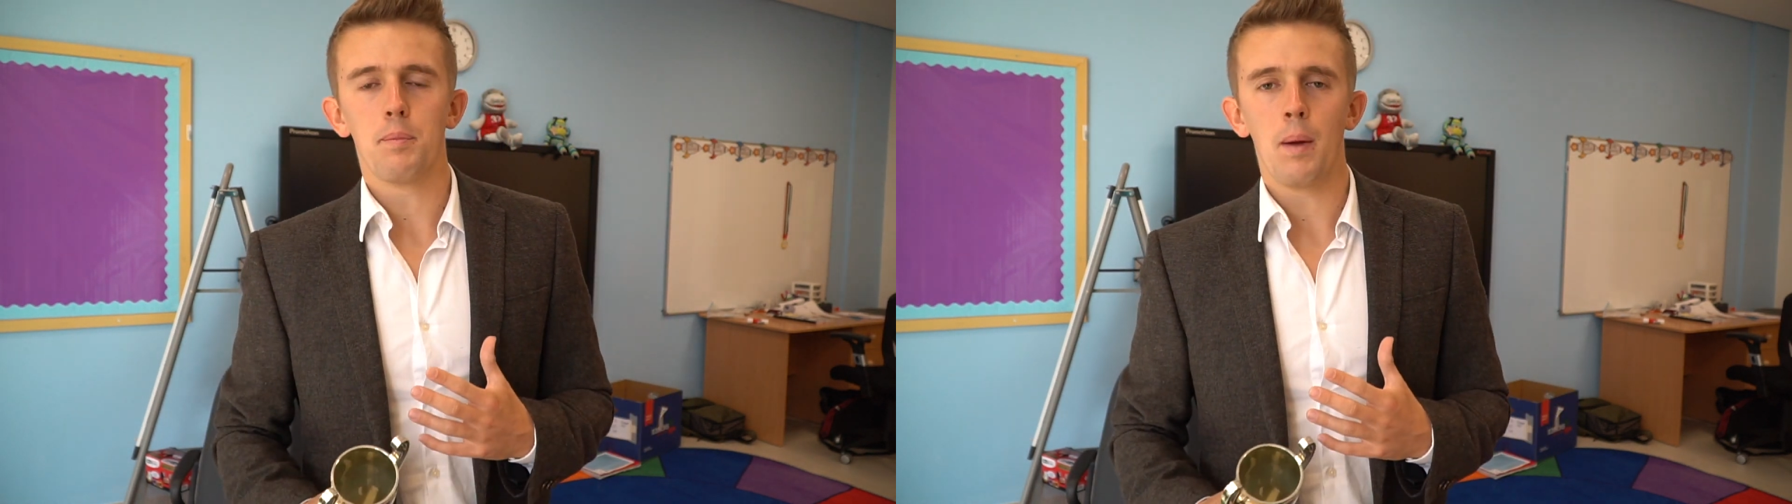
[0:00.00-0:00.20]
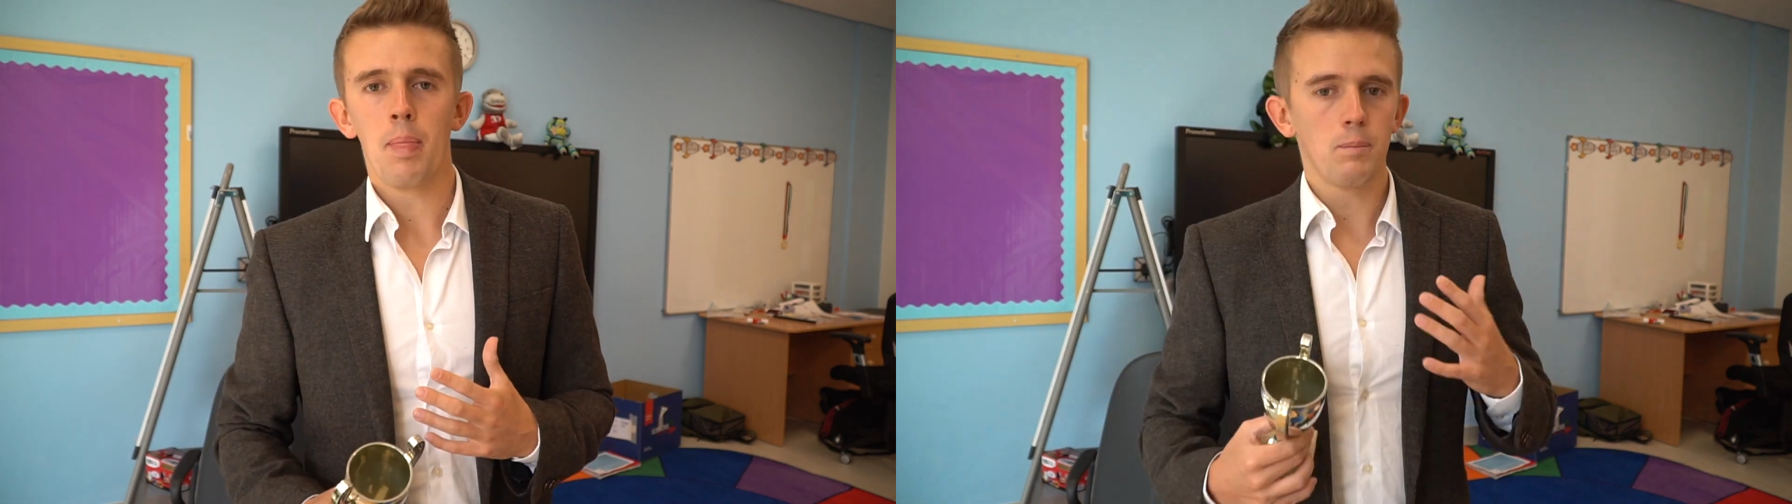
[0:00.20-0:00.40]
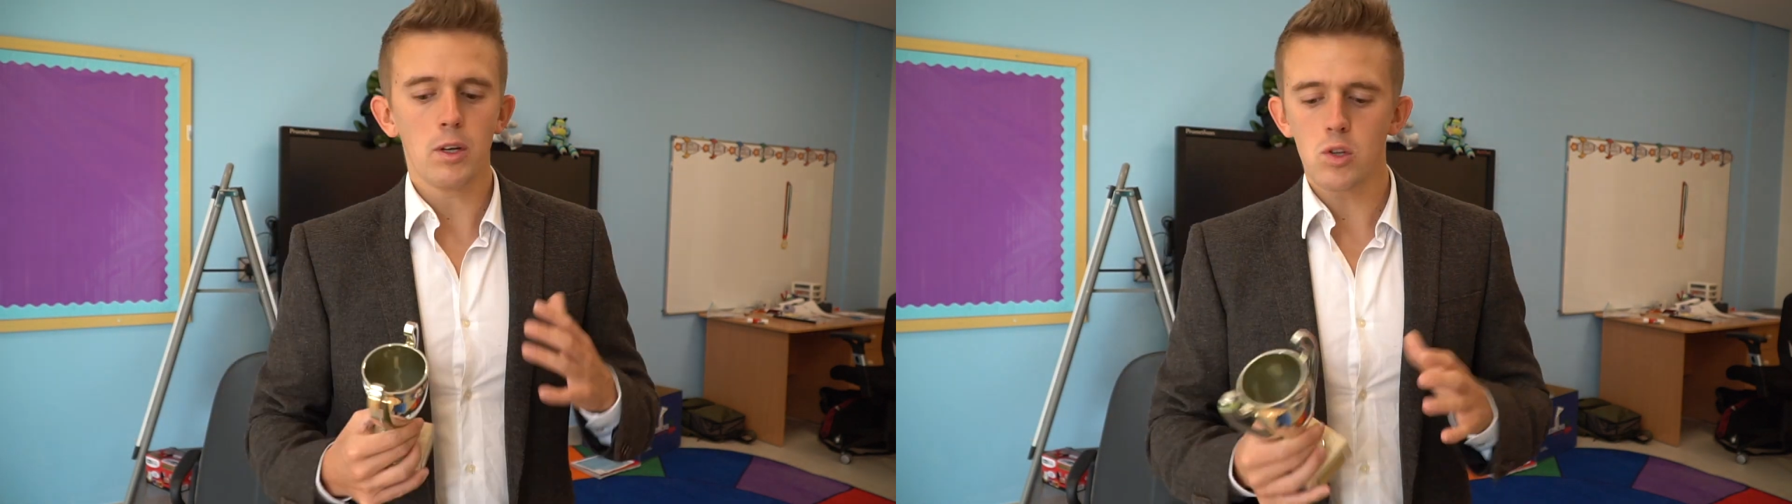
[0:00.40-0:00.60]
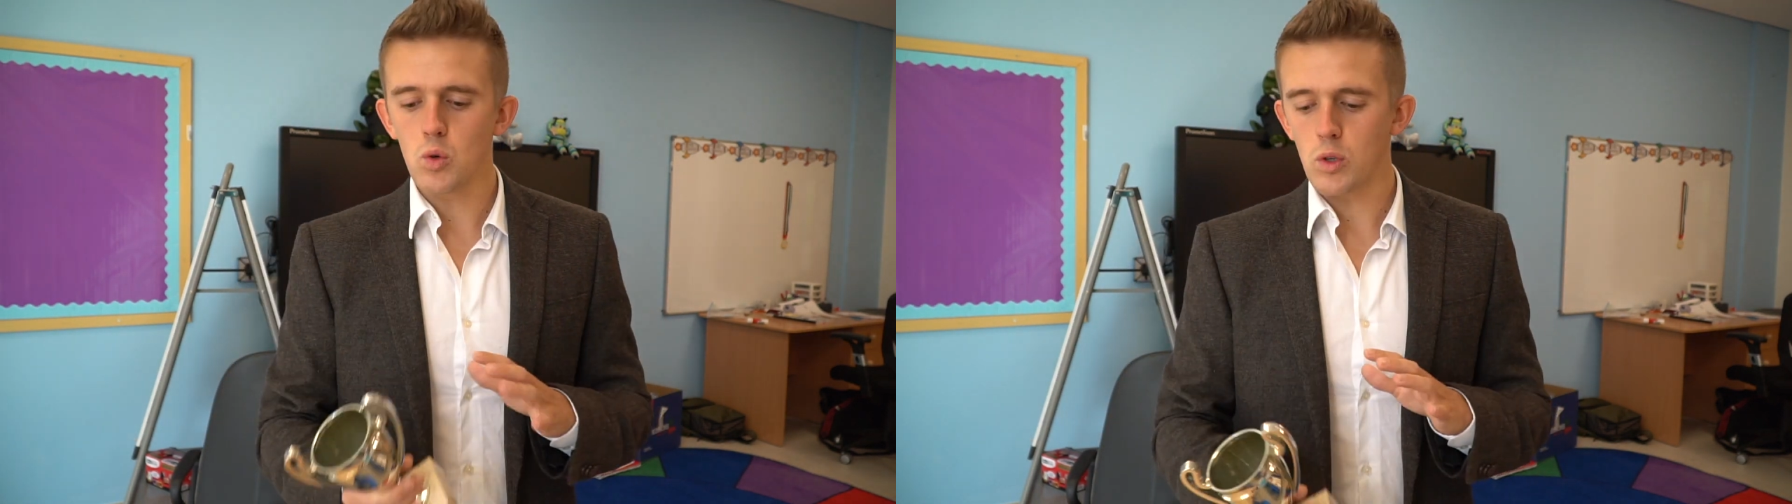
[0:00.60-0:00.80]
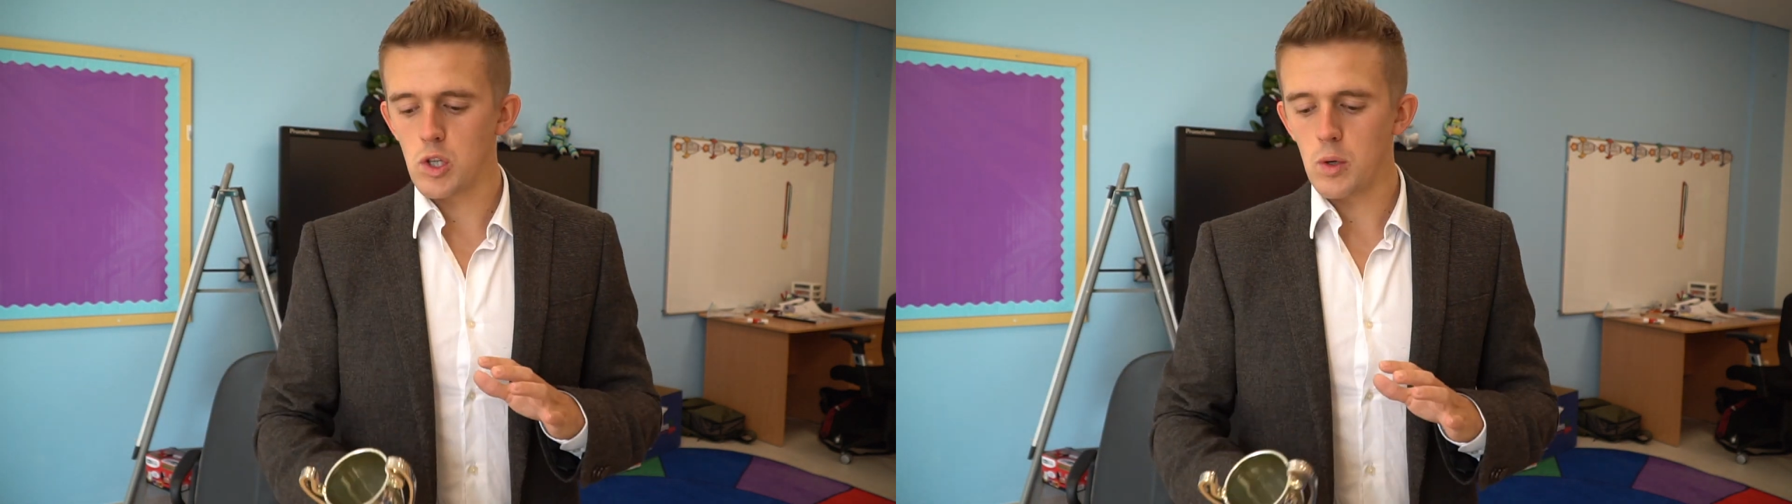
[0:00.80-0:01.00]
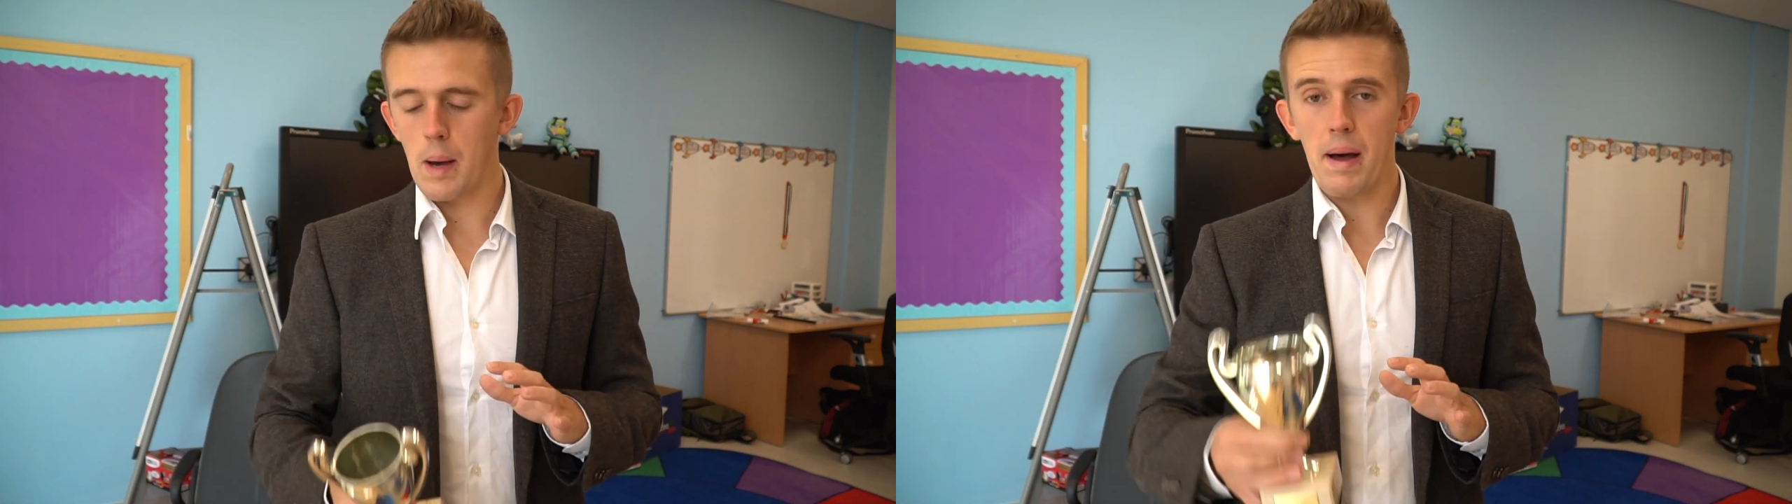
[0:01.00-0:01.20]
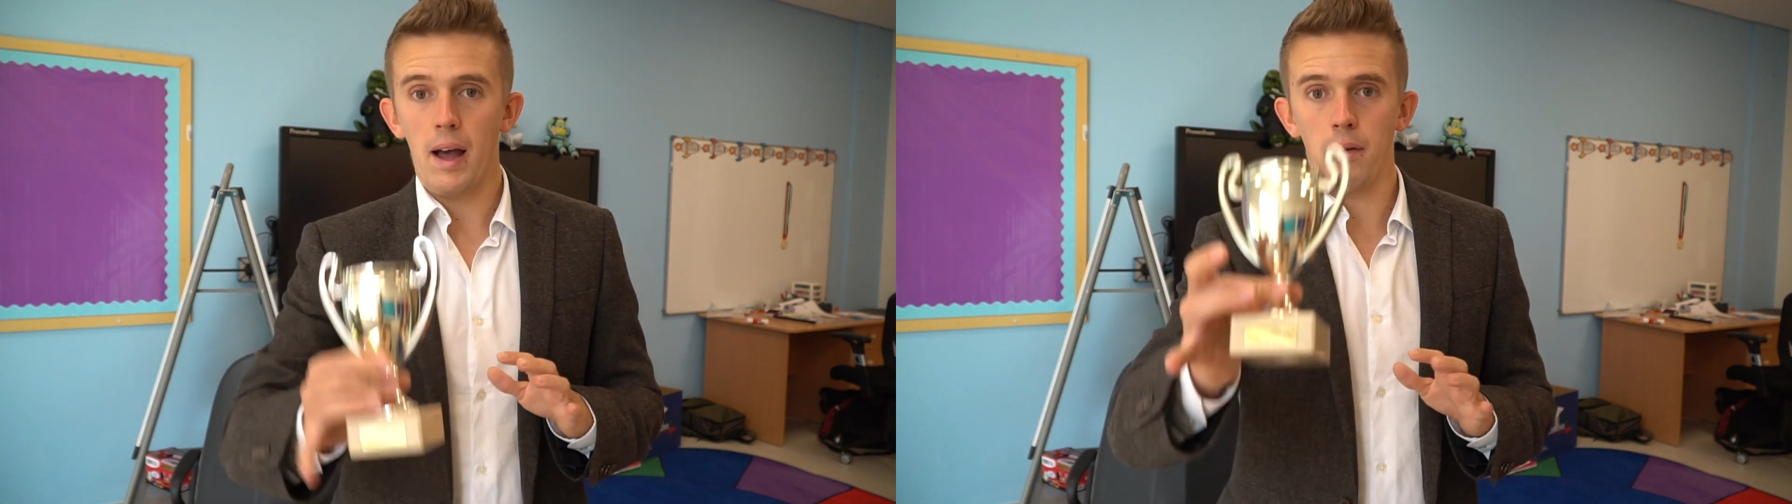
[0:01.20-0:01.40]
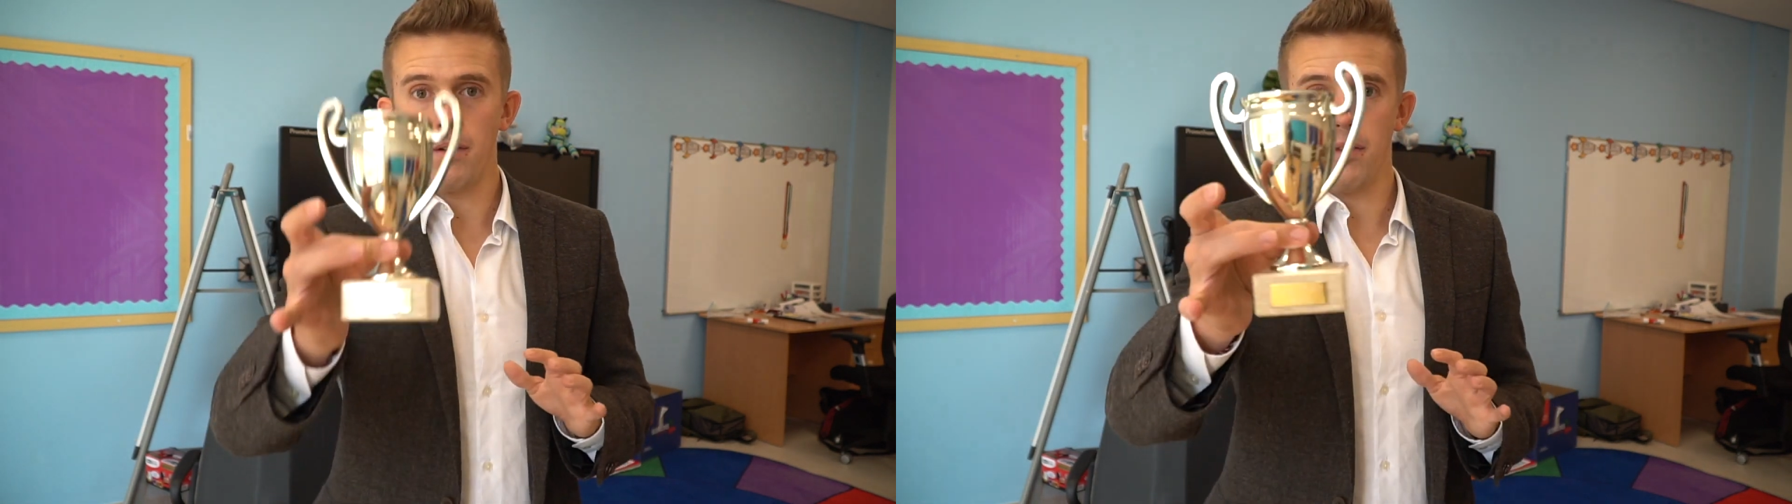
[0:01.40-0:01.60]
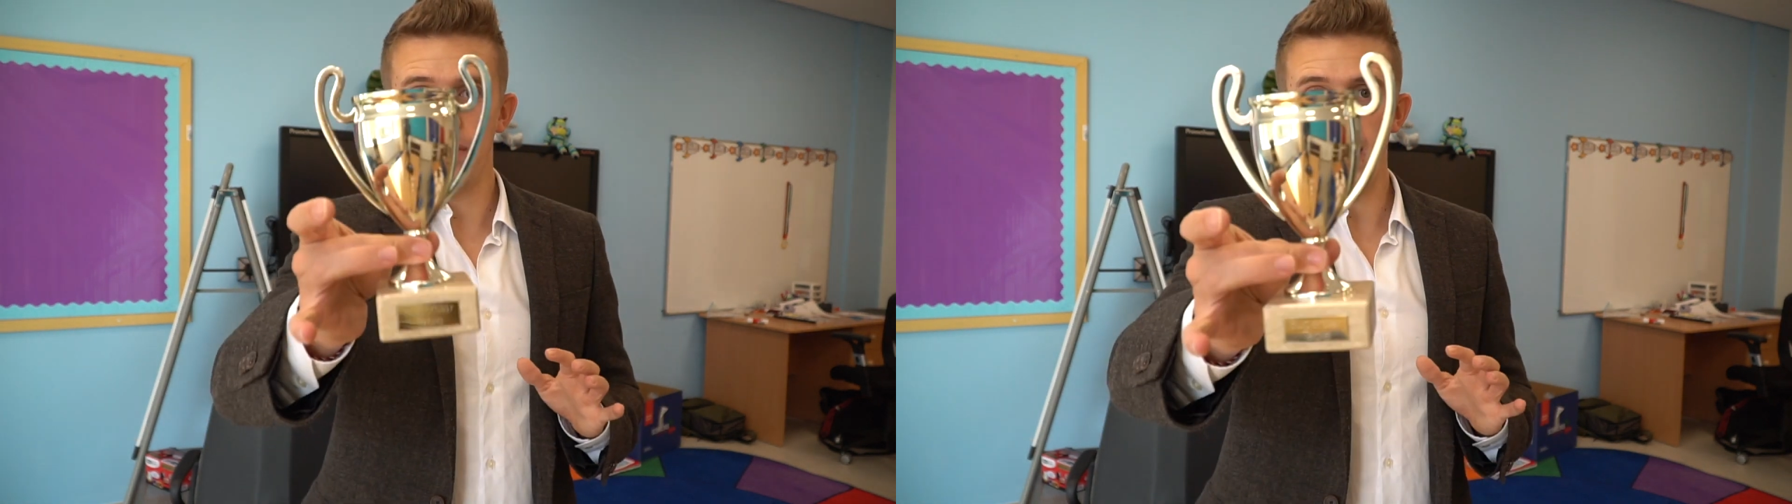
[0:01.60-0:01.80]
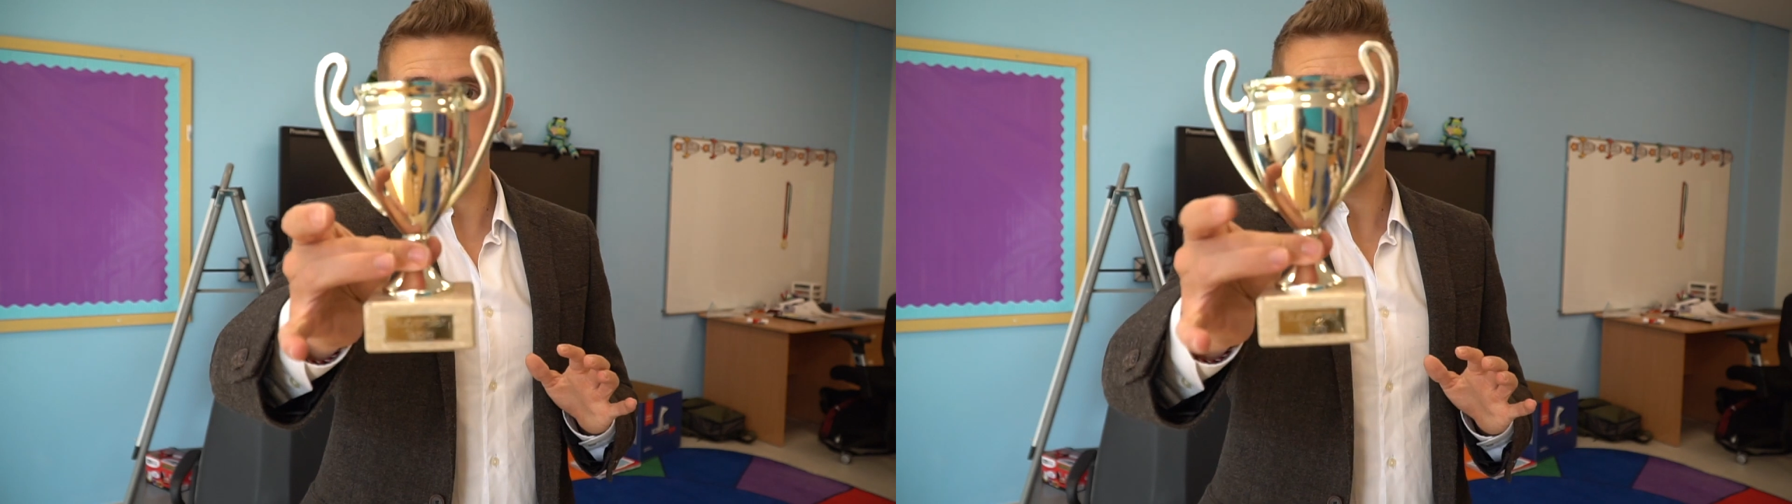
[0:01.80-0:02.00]
but I'm going to talk to you about
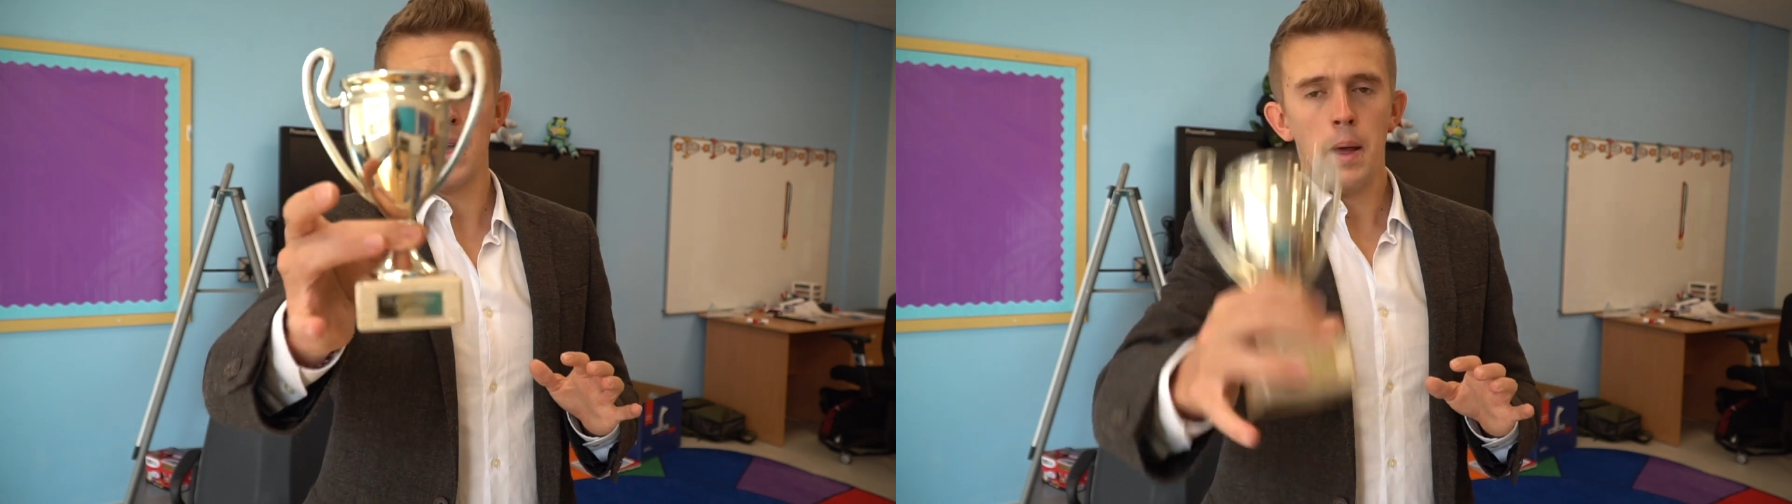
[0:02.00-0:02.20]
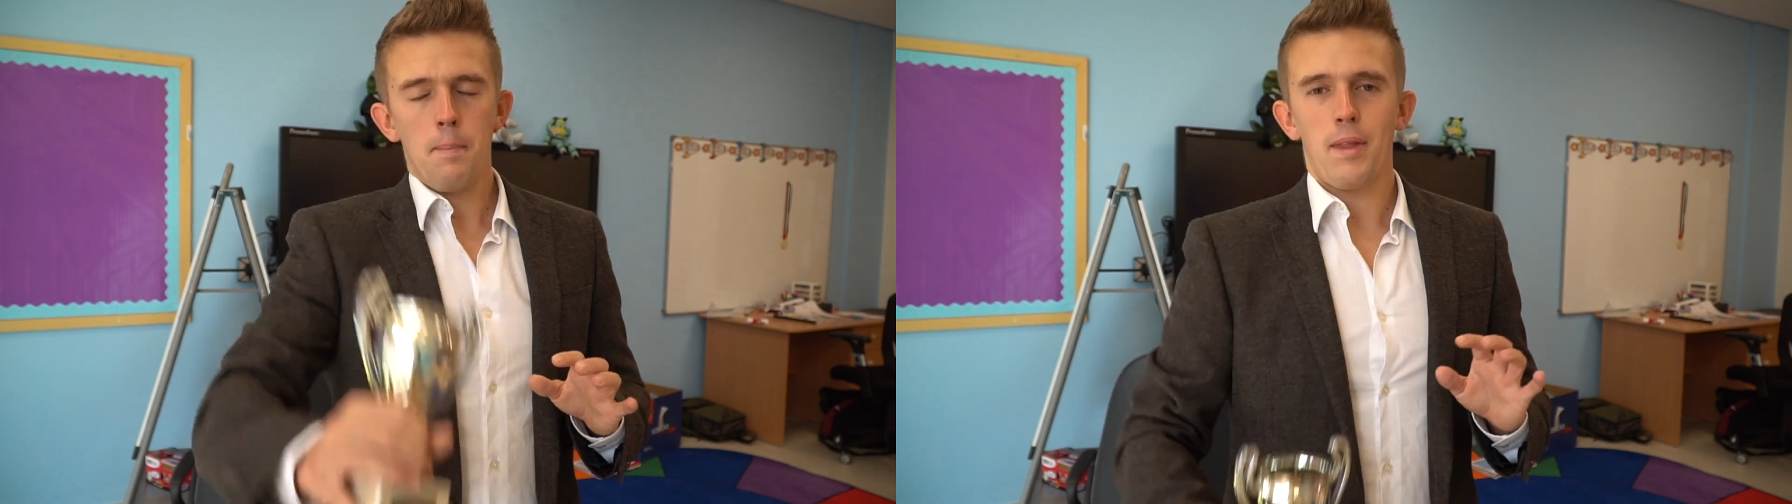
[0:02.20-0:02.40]
this.